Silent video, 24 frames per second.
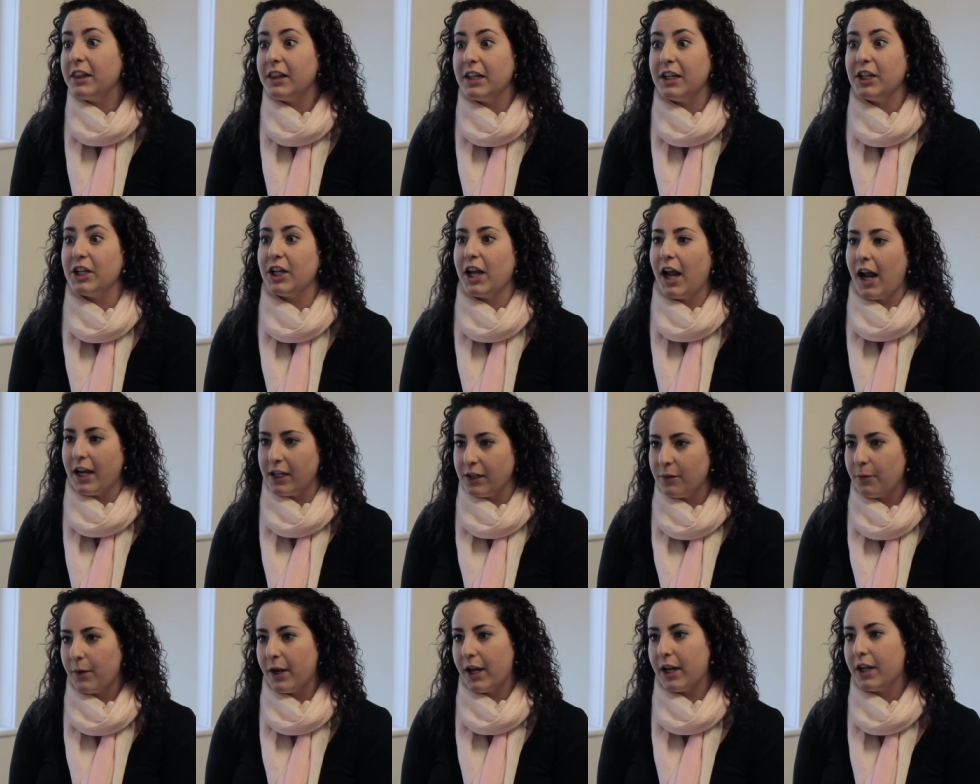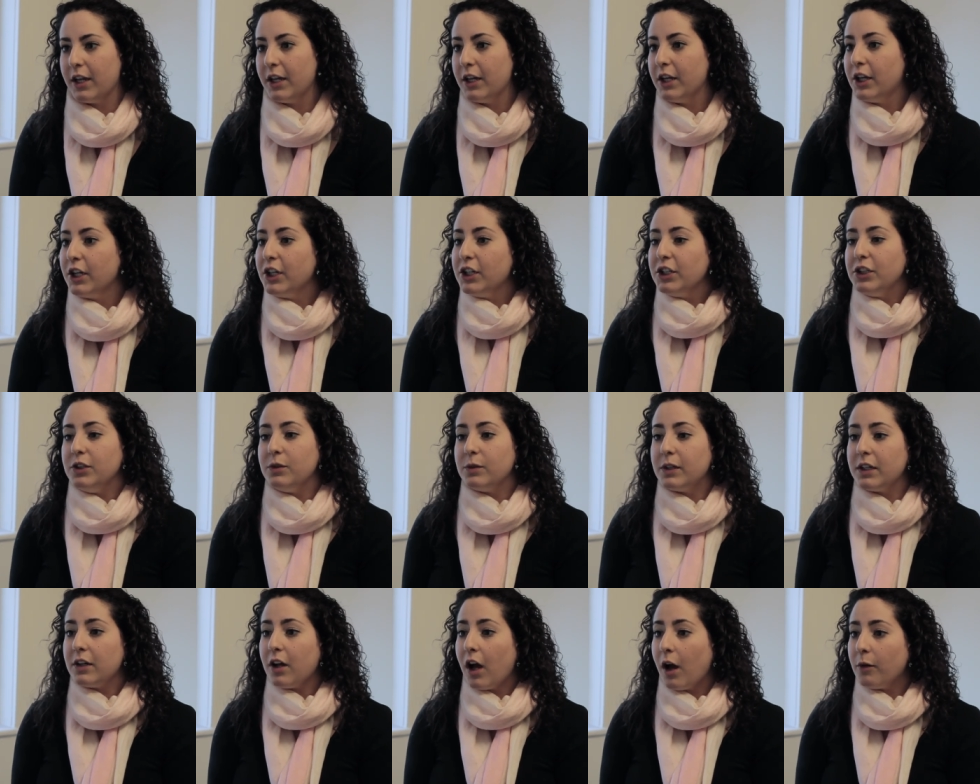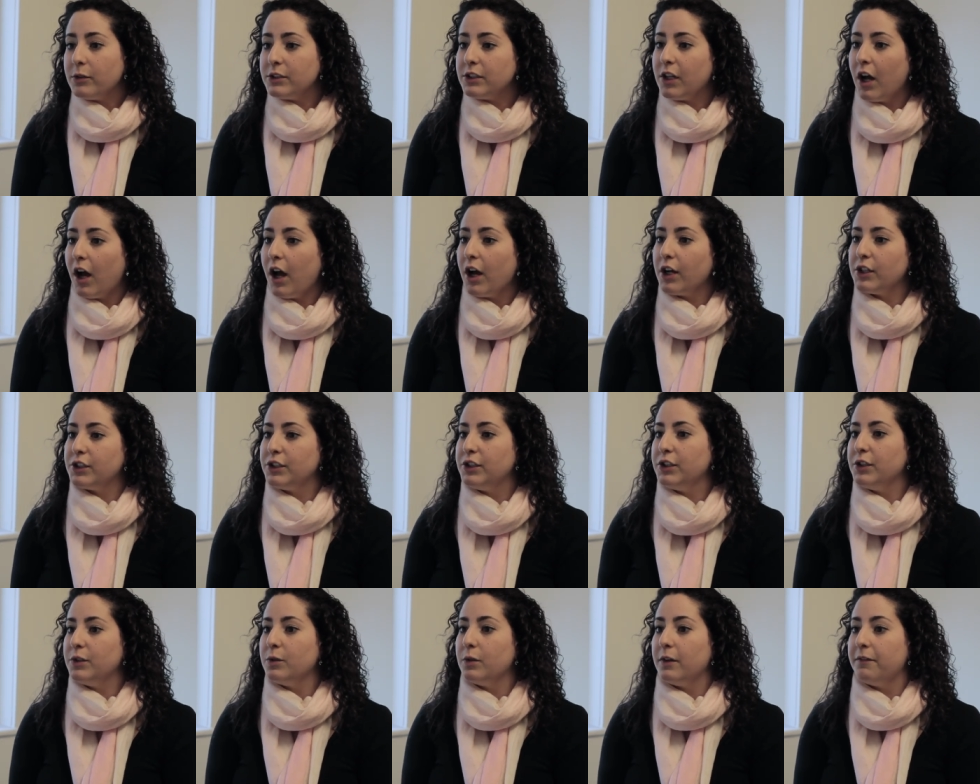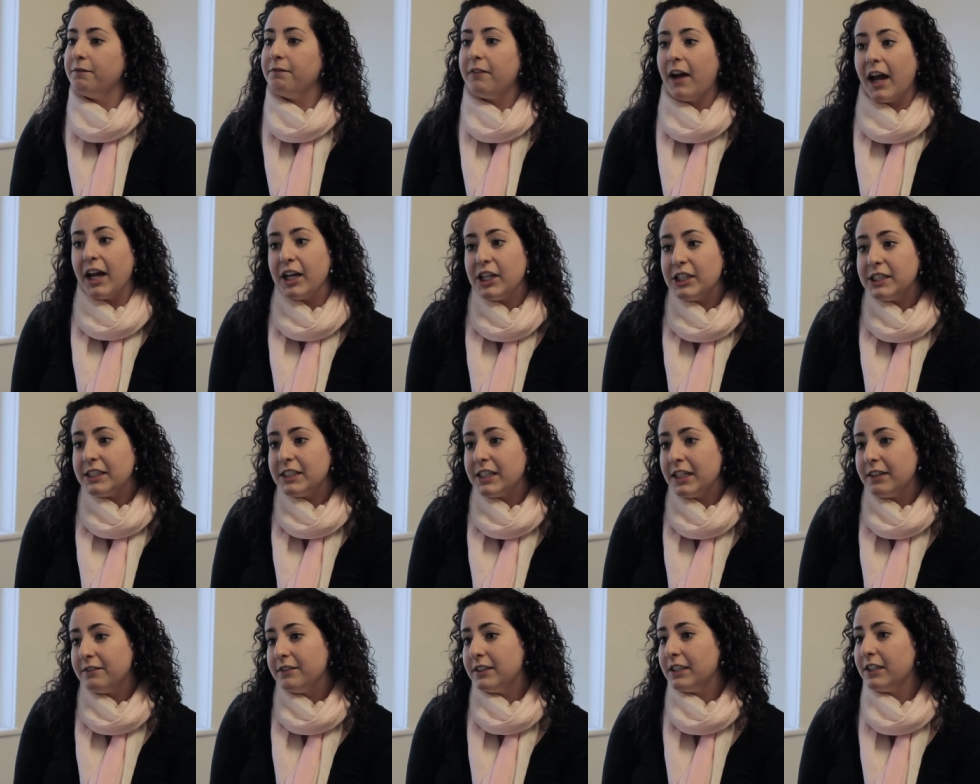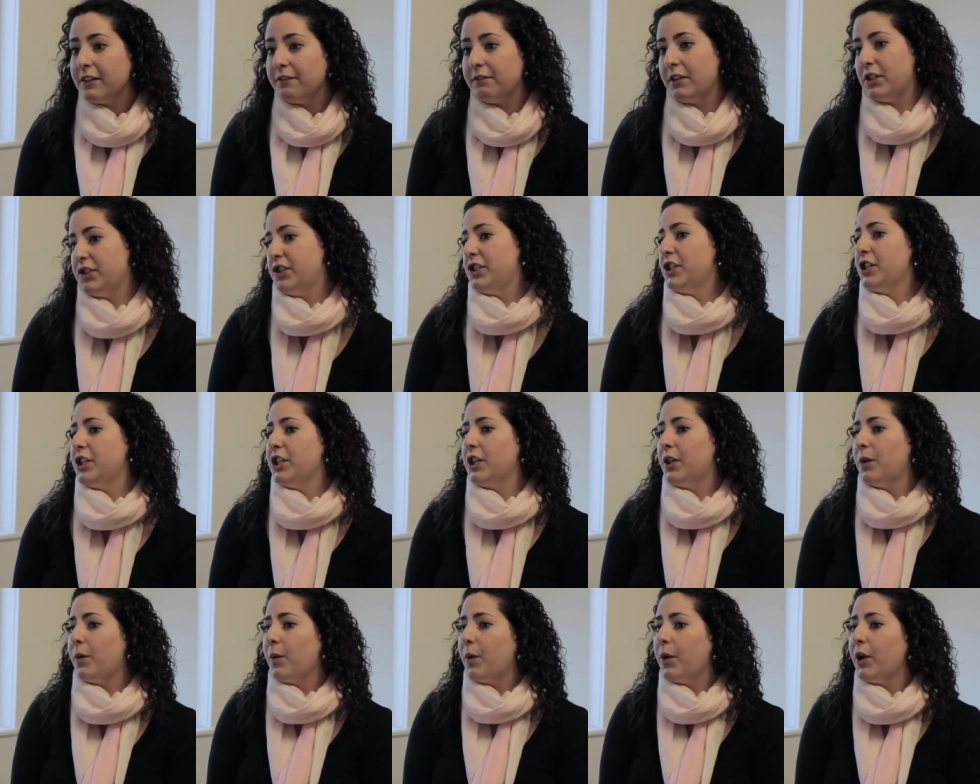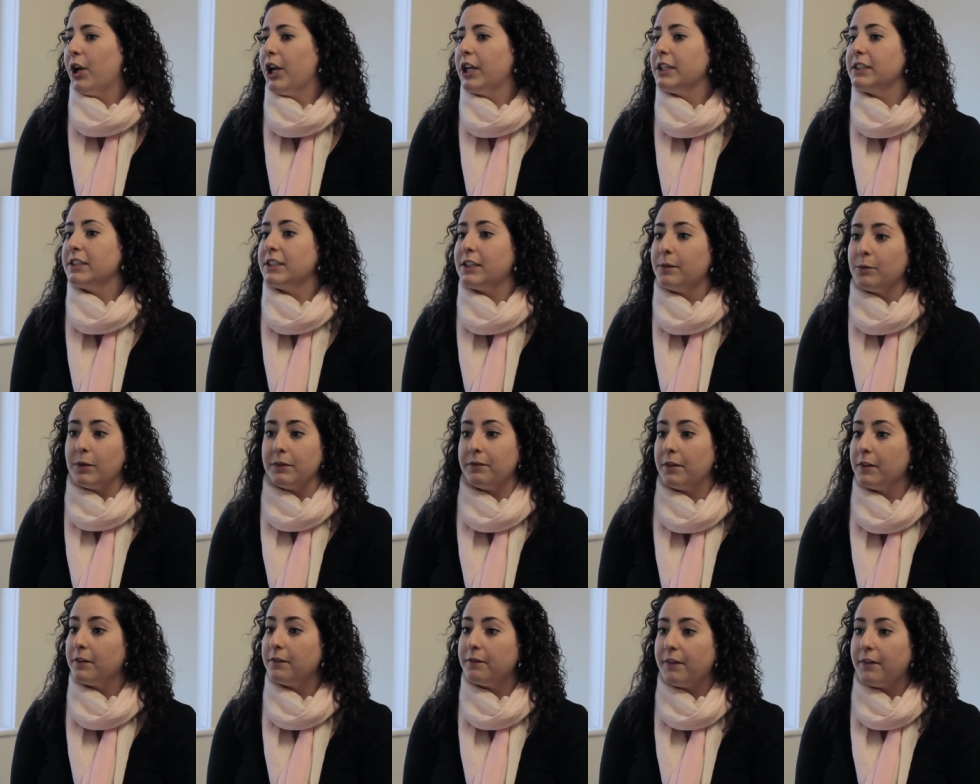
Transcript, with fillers: theater, anywhere. You can always talk to a fire safety official or someone from the